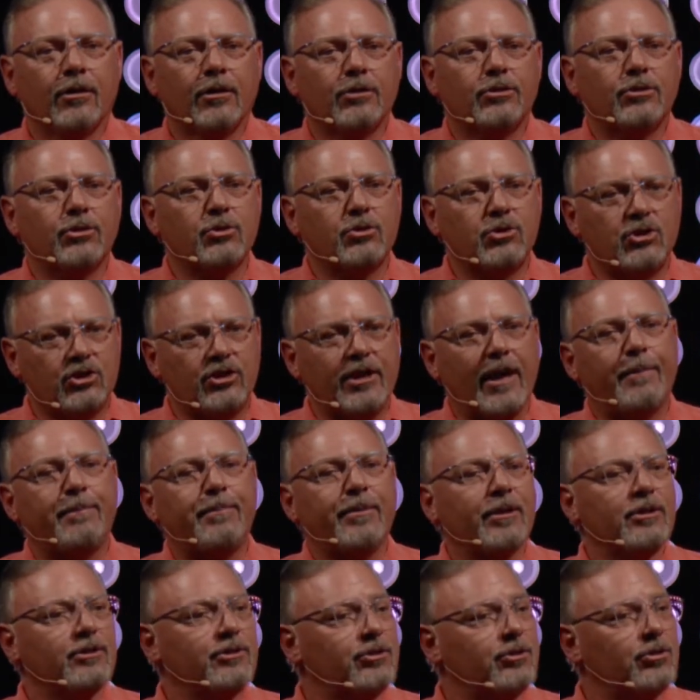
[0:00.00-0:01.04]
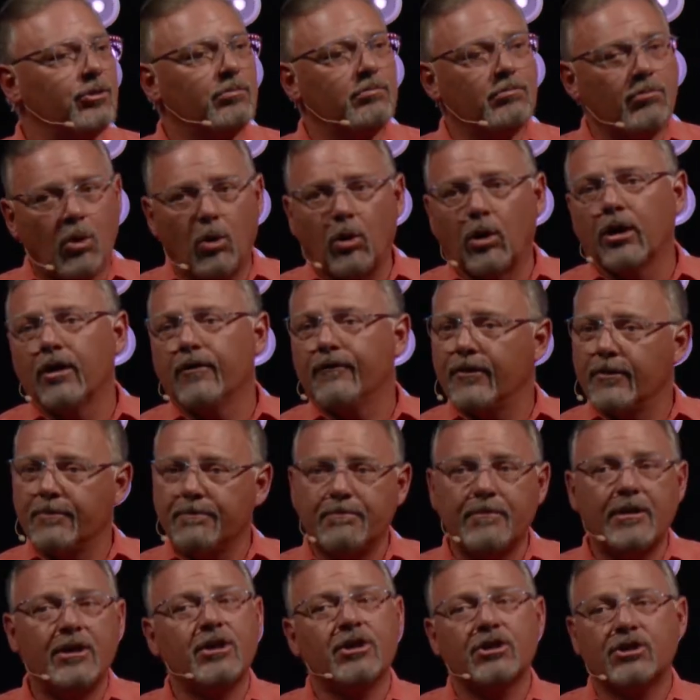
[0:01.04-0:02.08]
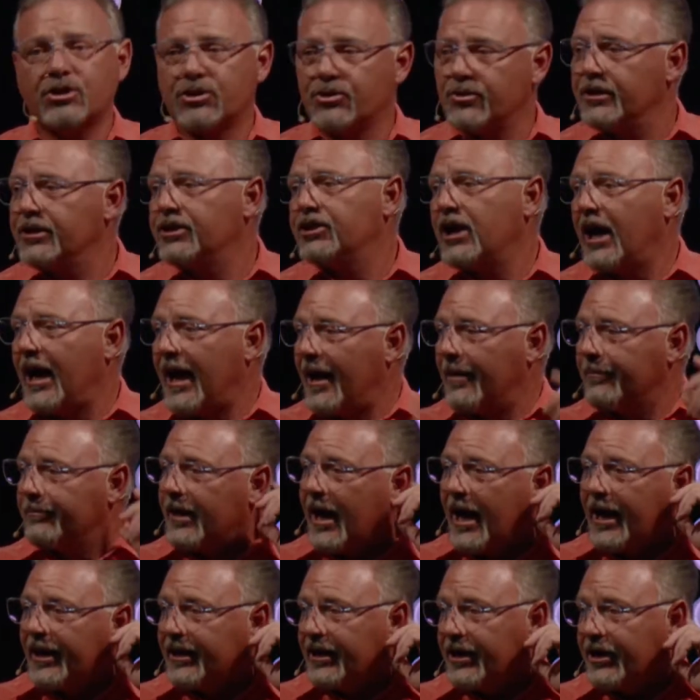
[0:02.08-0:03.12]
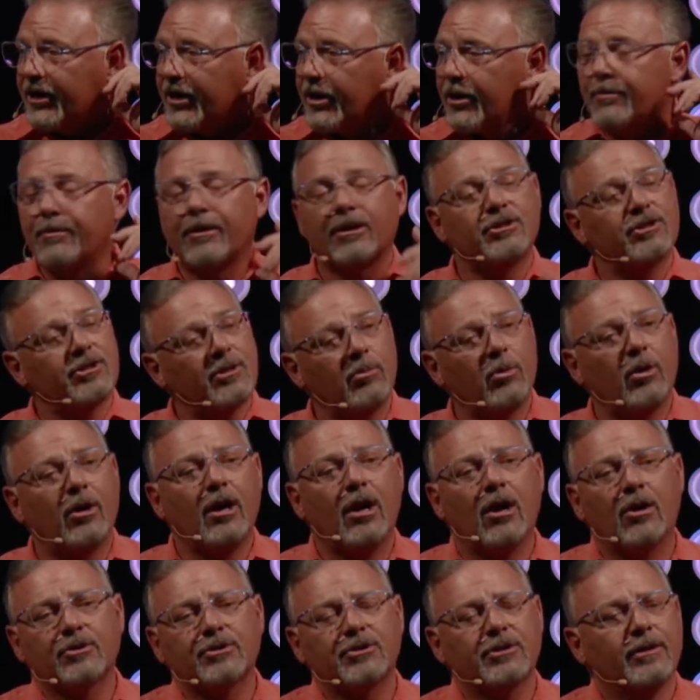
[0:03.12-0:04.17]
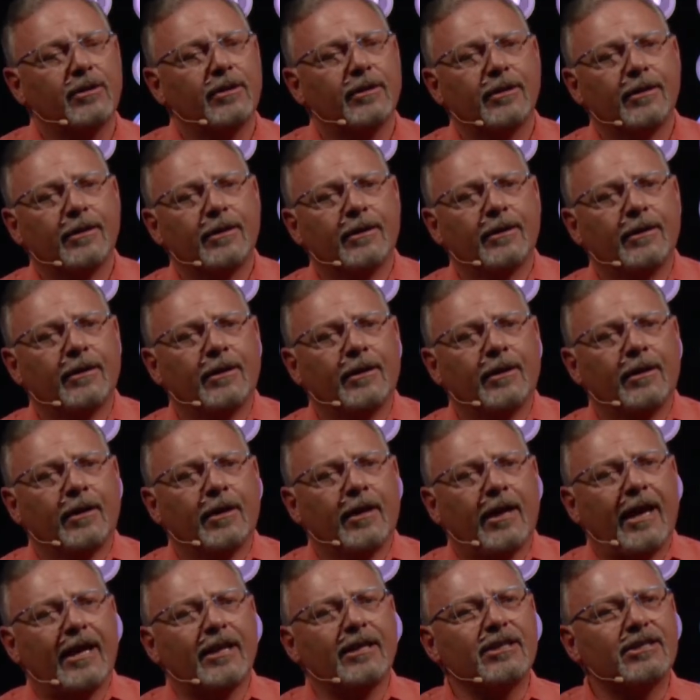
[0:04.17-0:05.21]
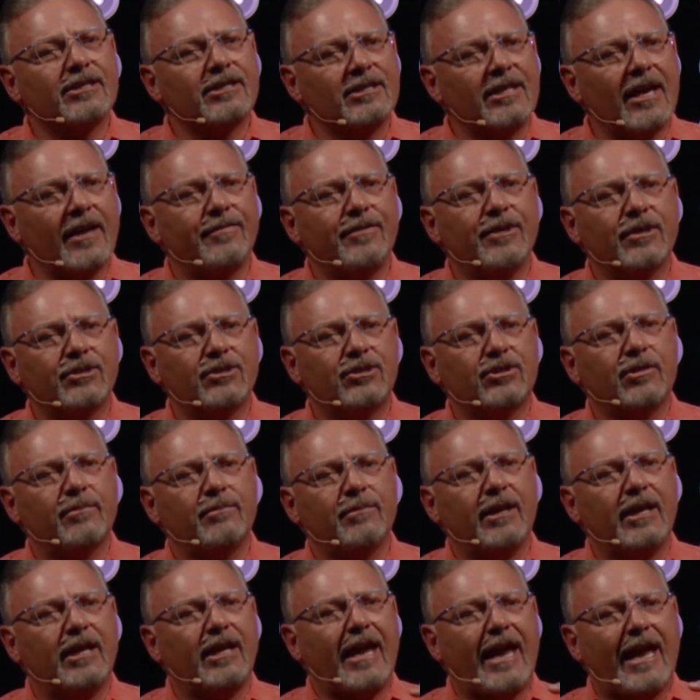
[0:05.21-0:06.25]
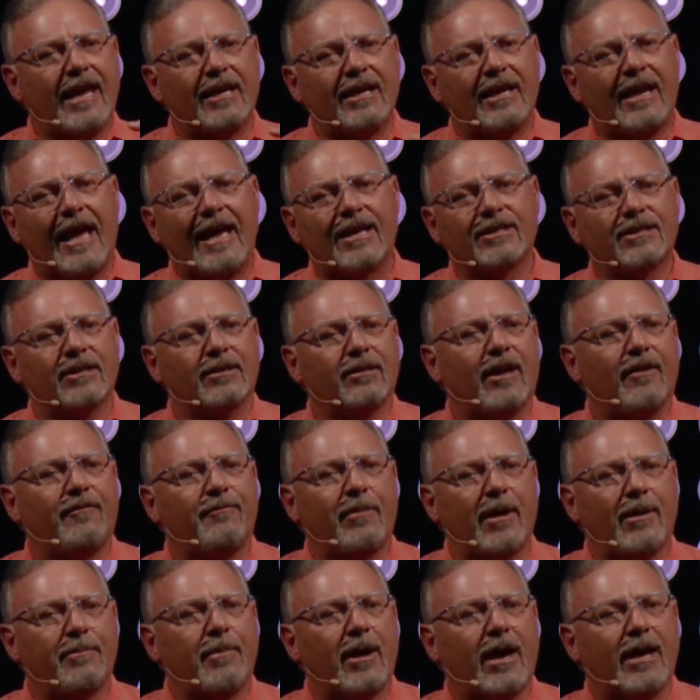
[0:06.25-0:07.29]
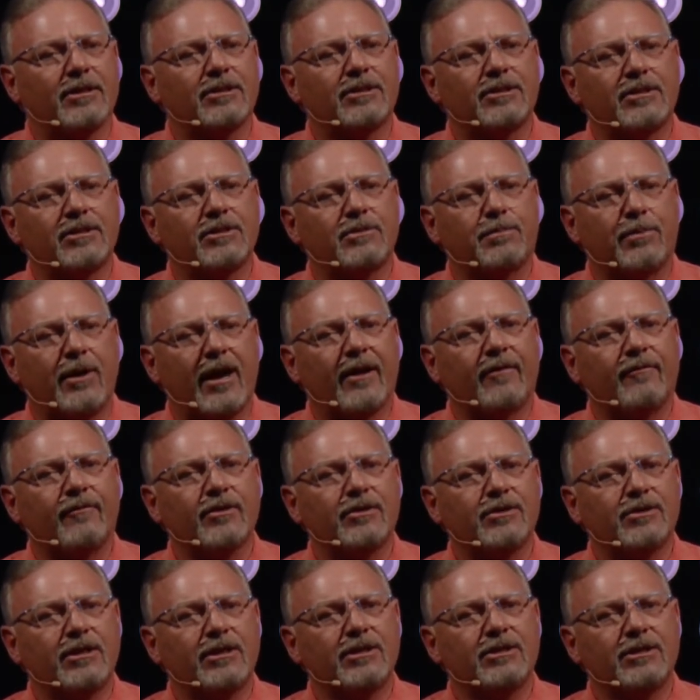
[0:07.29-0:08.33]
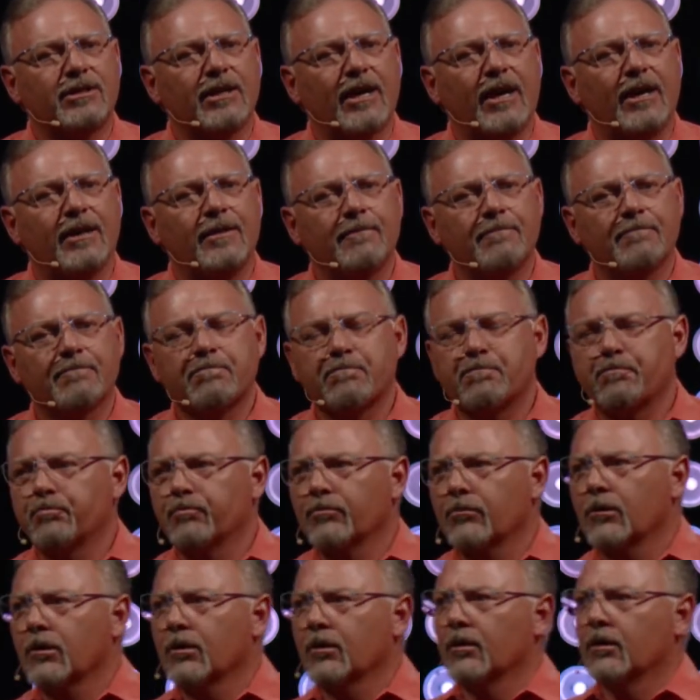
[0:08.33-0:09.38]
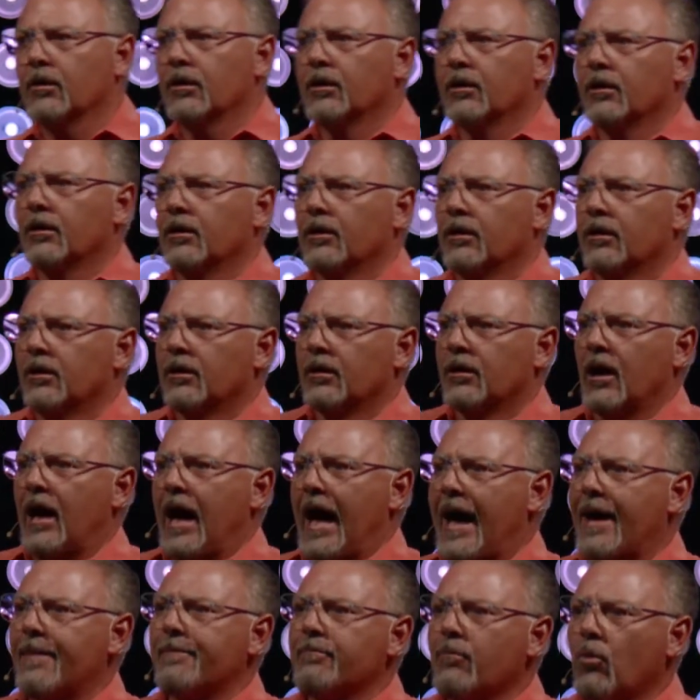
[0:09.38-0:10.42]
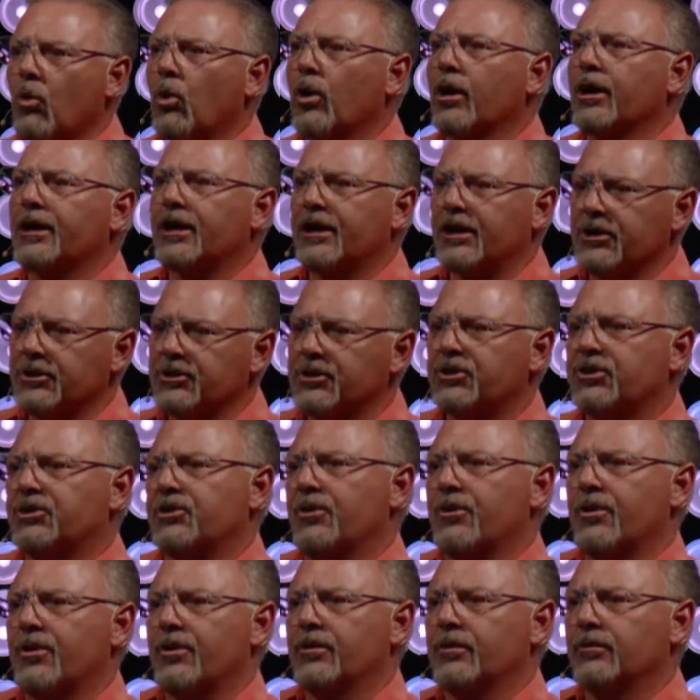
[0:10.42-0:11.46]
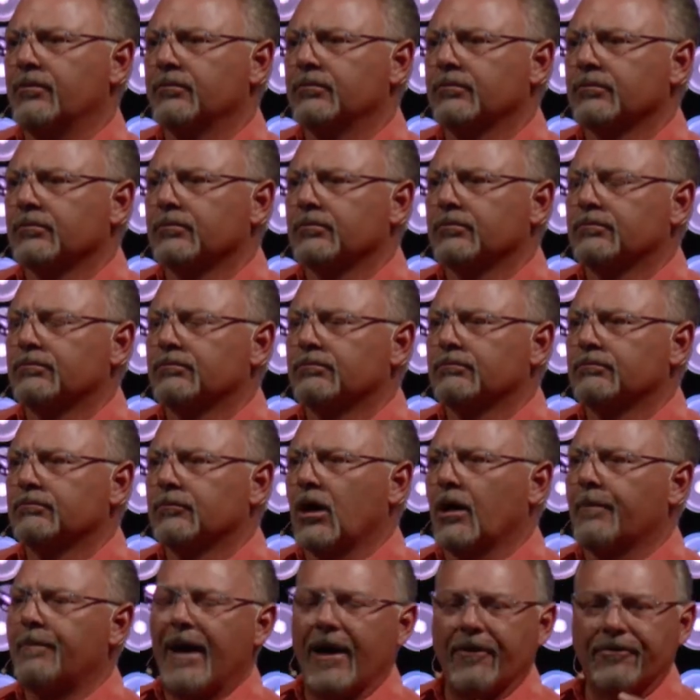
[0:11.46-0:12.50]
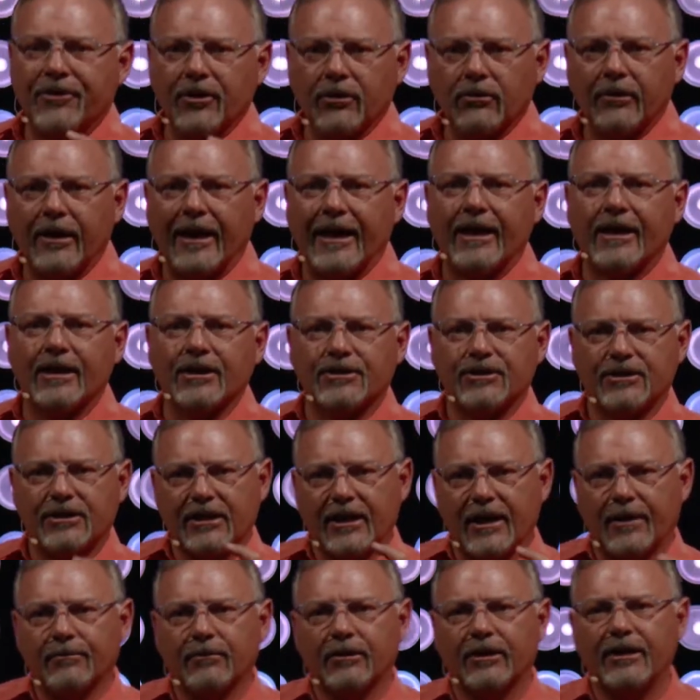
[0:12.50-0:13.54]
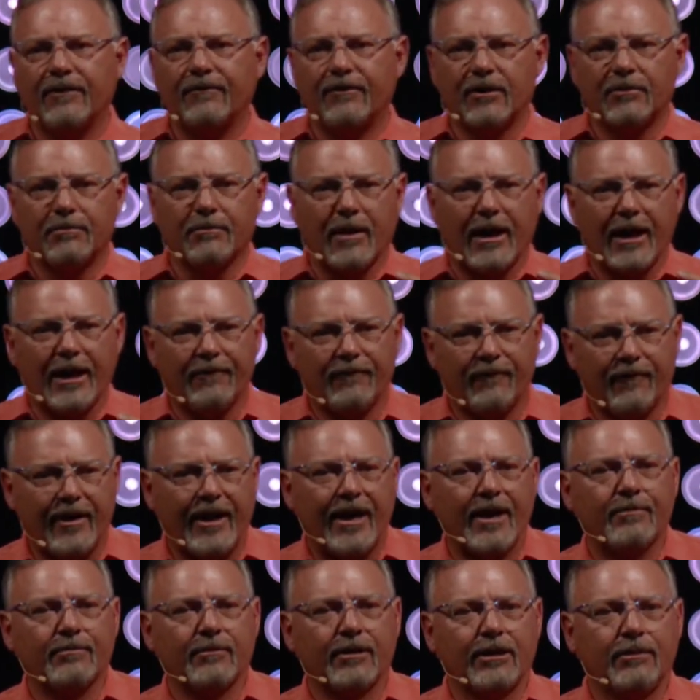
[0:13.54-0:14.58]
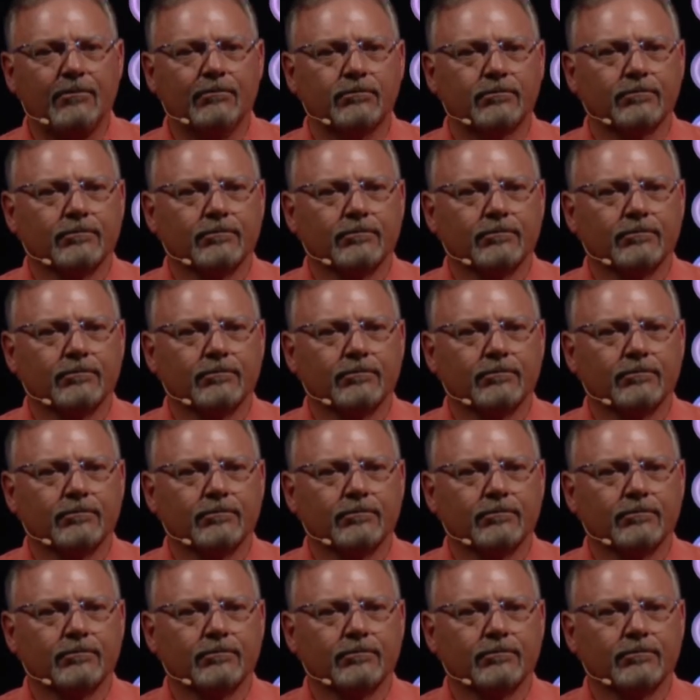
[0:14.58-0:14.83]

to step into more of a ministry job, not here, but somewhere else. And he said this to me, and it hasn't left my mind since breakfast. He said, I'm more concerned about the legacy I'm leaving my family